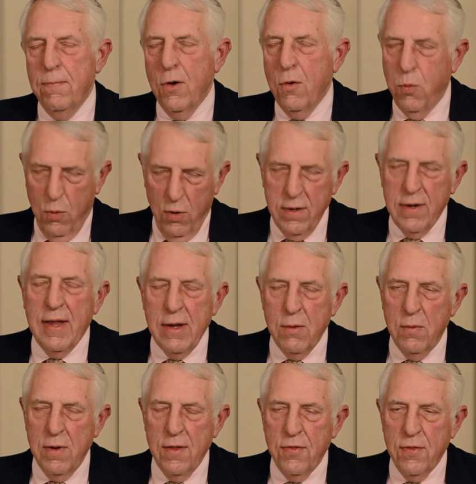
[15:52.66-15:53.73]
coordinate
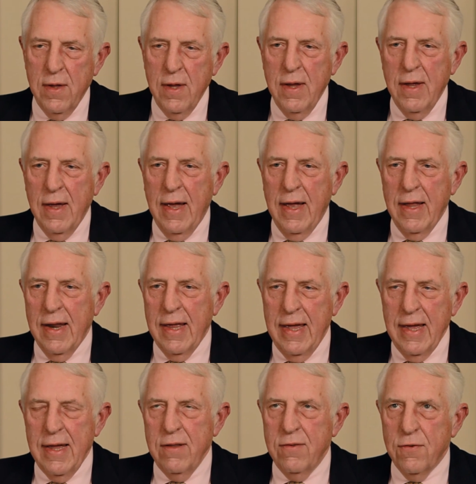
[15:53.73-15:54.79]
with. And
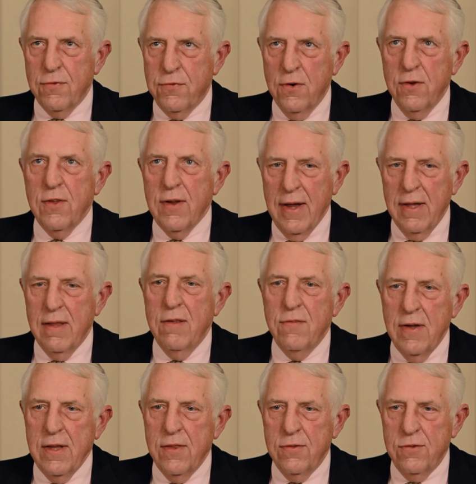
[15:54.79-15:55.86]
again, to further
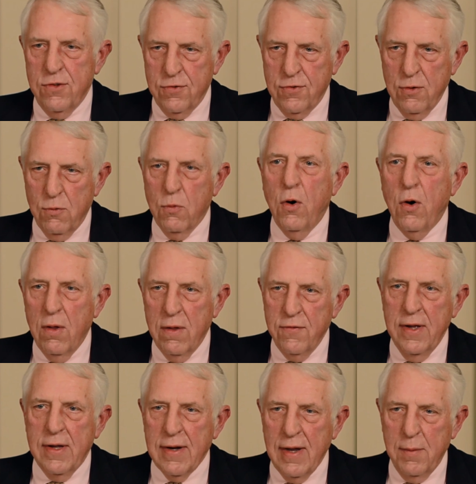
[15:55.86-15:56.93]
elevate just the role
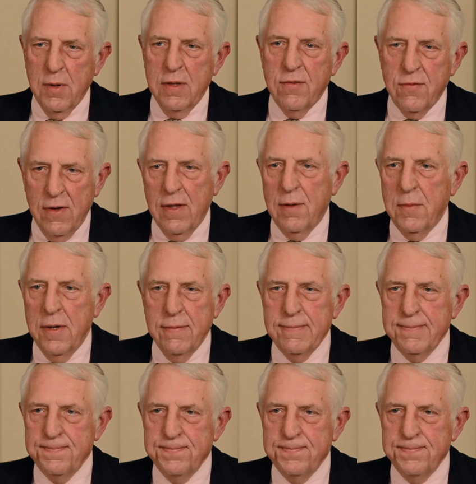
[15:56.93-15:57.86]
of economic development.